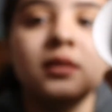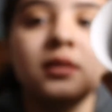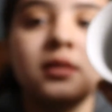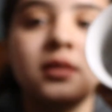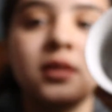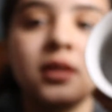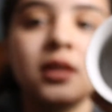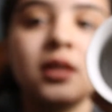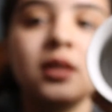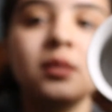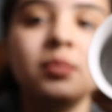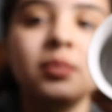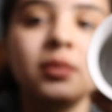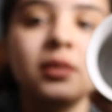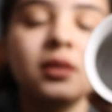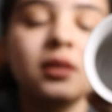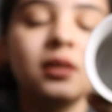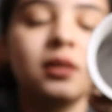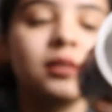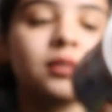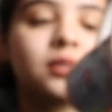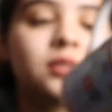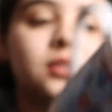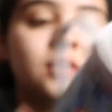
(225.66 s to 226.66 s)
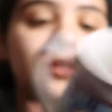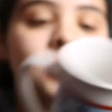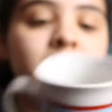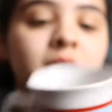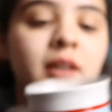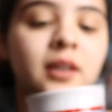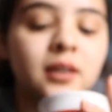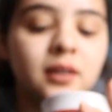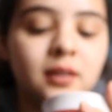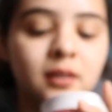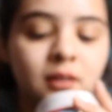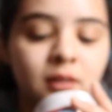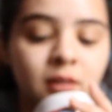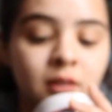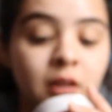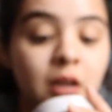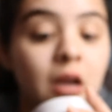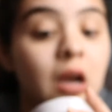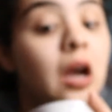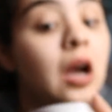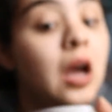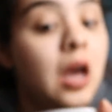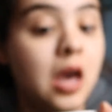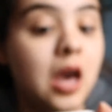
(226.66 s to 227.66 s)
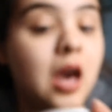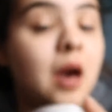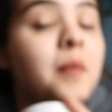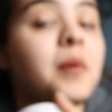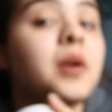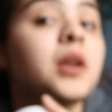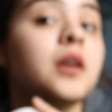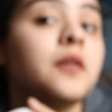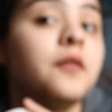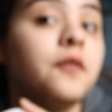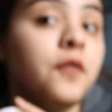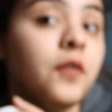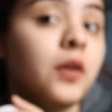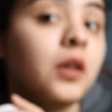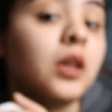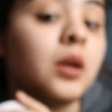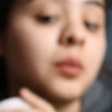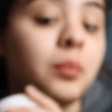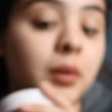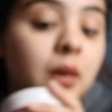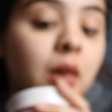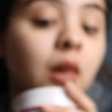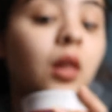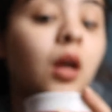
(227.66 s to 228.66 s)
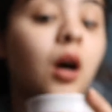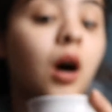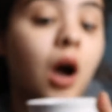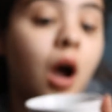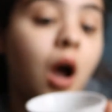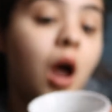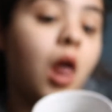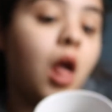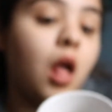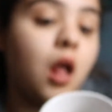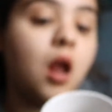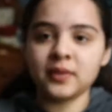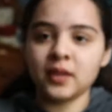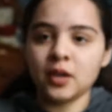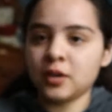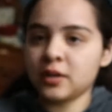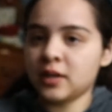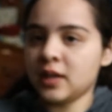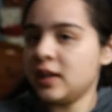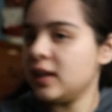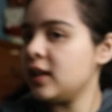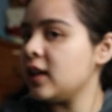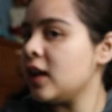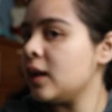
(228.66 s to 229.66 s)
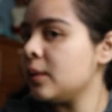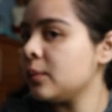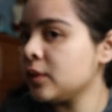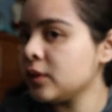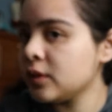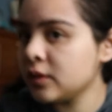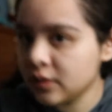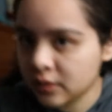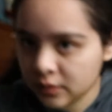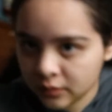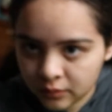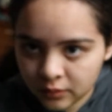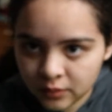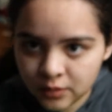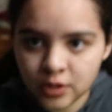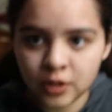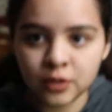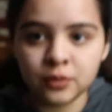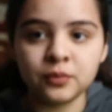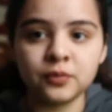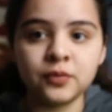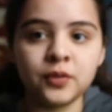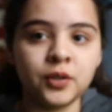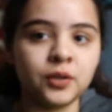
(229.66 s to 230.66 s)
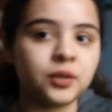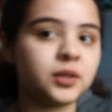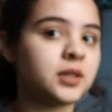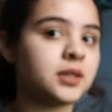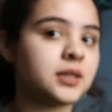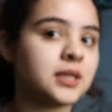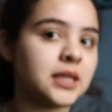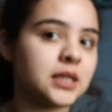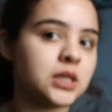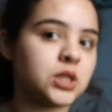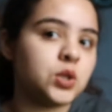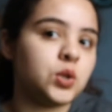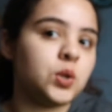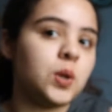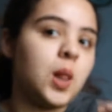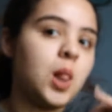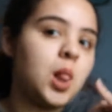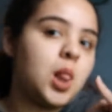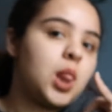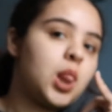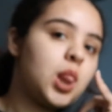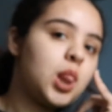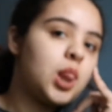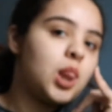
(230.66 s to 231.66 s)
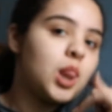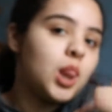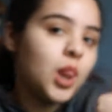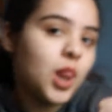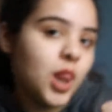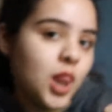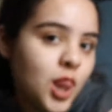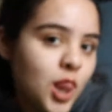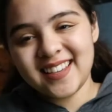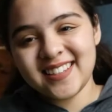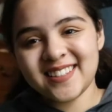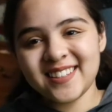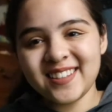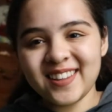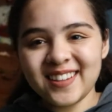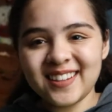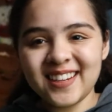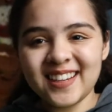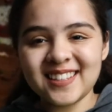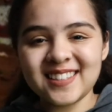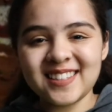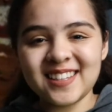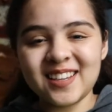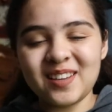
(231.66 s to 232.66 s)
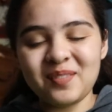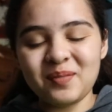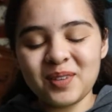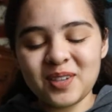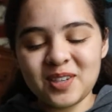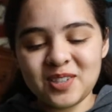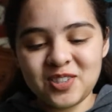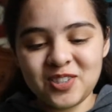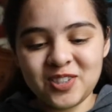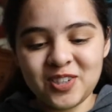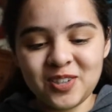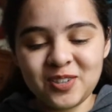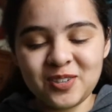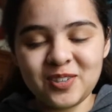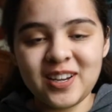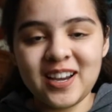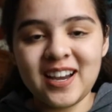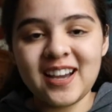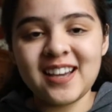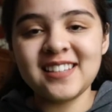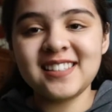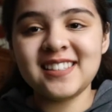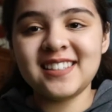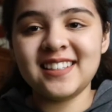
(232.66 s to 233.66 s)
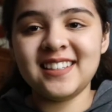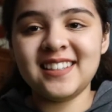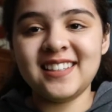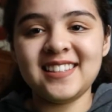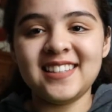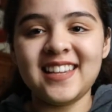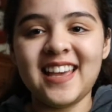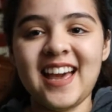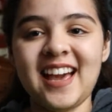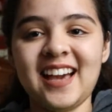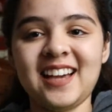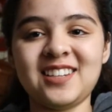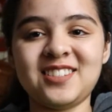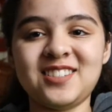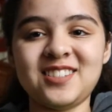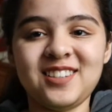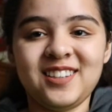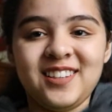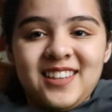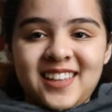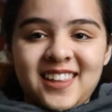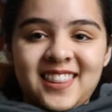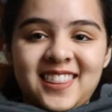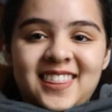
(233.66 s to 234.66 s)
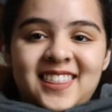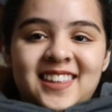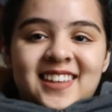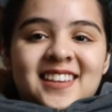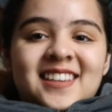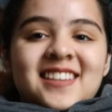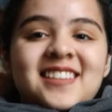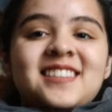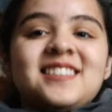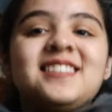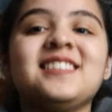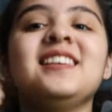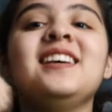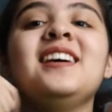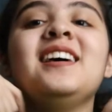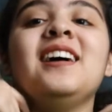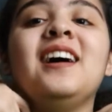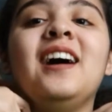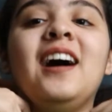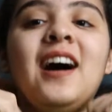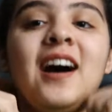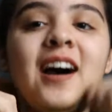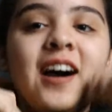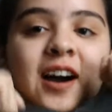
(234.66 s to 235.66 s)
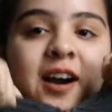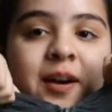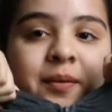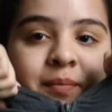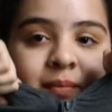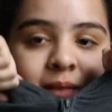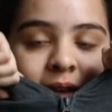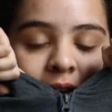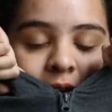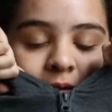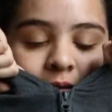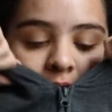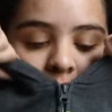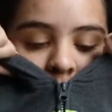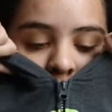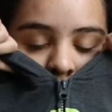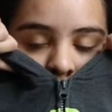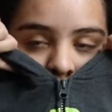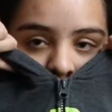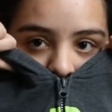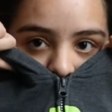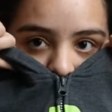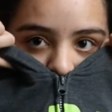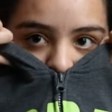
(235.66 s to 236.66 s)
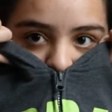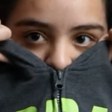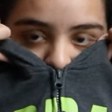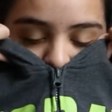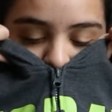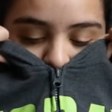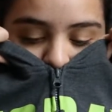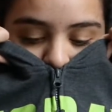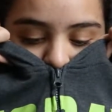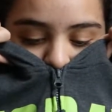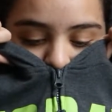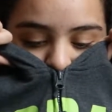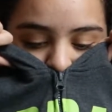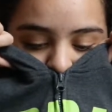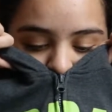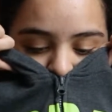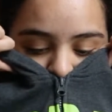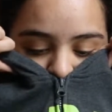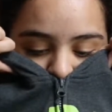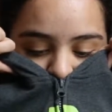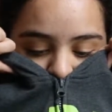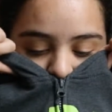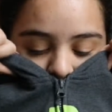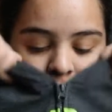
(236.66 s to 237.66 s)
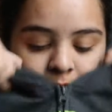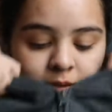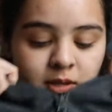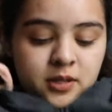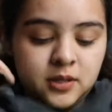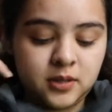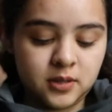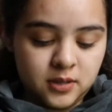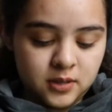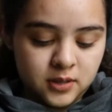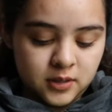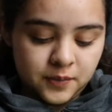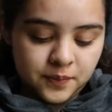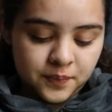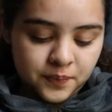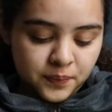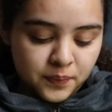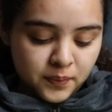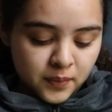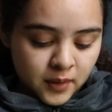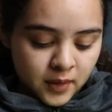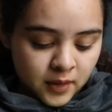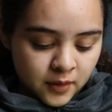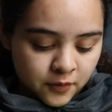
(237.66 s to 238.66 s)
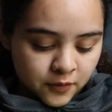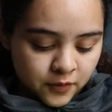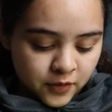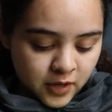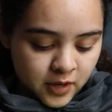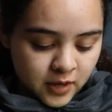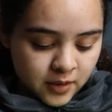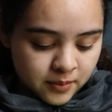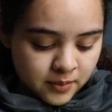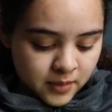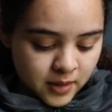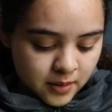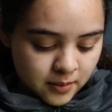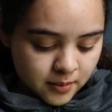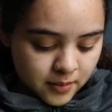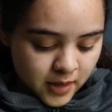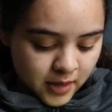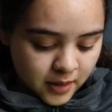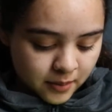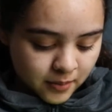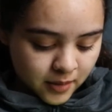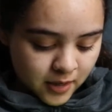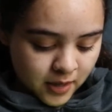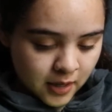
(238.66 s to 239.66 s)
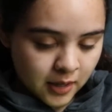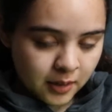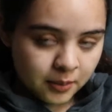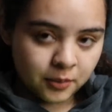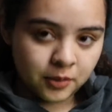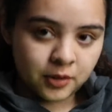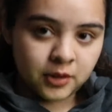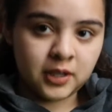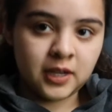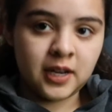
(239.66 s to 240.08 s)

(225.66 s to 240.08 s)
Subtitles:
deep. So, like, I'm gonna fill up a lot. Okay, camera, don't focus. That's cool. So the next thing I'm gonna show you guys is actually this. Every year I get pajamas from my mom or